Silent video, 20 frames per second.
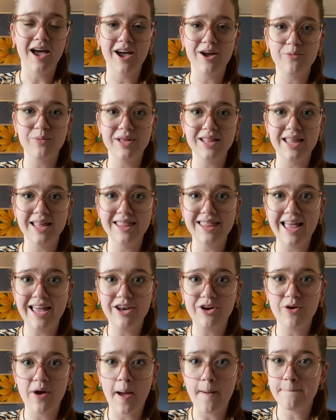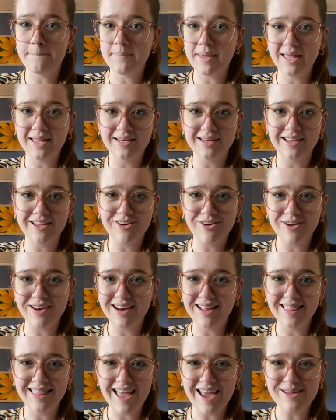Really light her up and get her
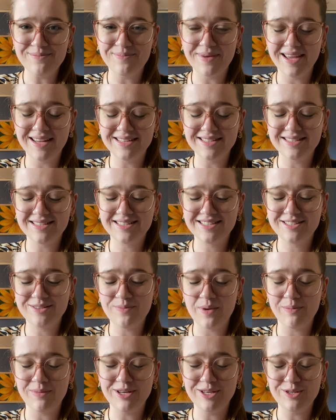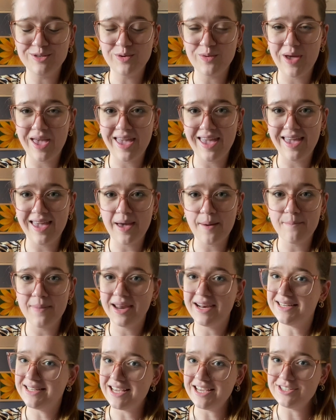in alignment. Maybe do a
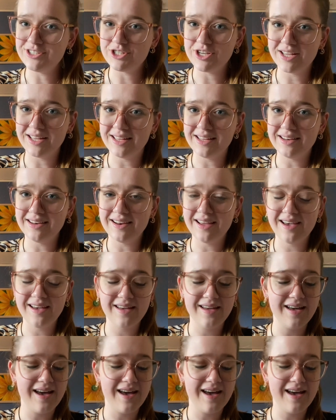meditation